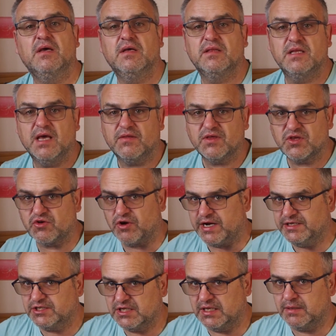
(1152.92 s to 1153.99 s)
The other
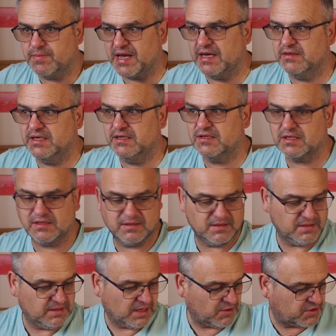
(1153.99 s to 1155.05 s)
strange thing about these
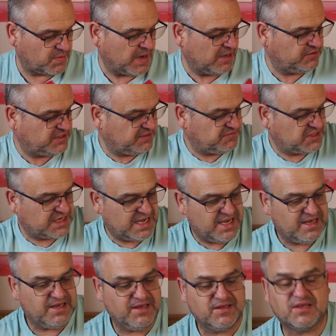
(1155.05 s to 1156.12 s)
locomotives
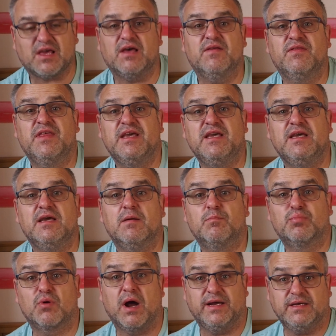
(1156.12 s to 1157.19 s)
is the
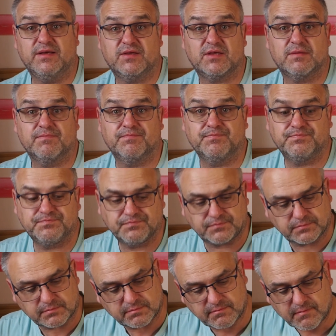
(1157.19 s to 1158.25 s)
brakes.
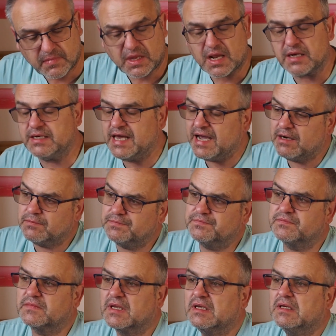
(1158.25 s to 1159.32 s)
Now,
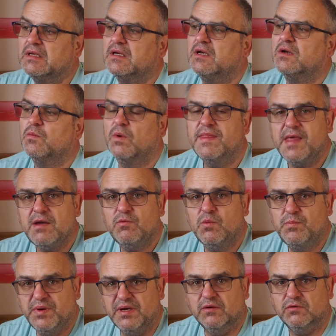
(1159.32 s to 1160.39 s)
when they were
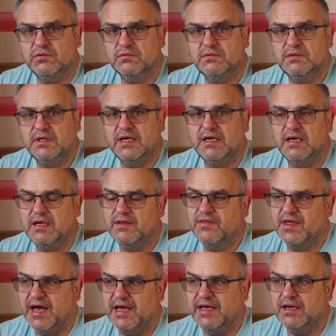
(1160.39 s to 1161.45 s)
built,
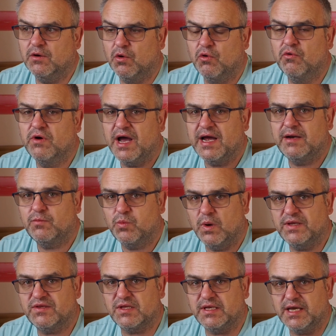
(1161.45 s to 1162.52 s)
they all had
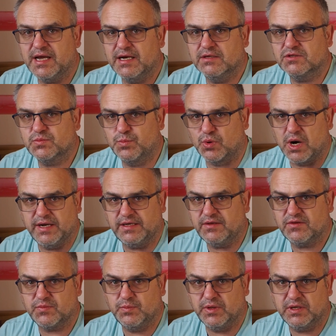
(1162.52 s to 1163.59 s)
Westinghouse
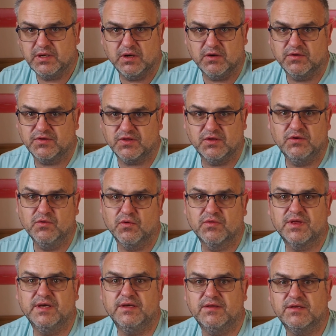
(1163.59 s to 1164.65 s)
brakes because the
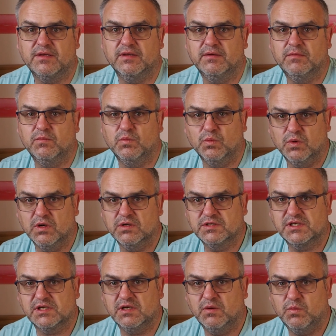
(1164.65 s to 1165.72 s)
Northeastern
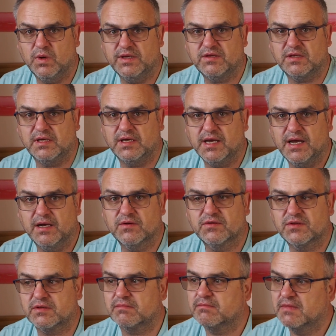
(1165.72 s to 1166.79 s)
was a
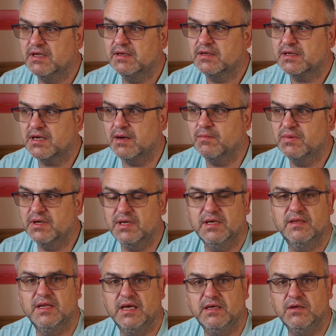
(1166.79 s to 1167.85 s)
Westinghouse company
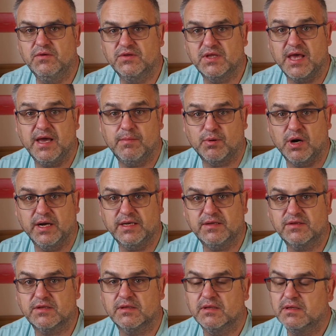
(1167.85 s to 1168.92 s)
and they used their brakes.